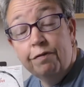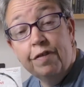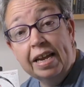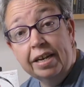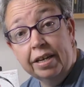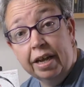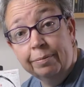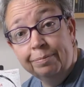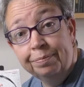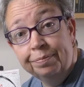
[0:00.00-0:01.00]
Fender
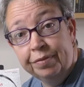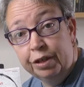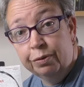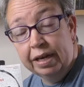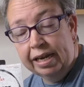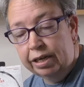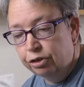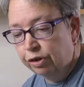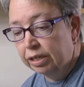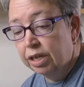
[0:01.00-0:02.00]
ukulele
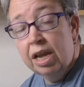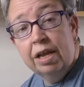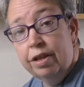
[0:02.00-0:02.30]
strings.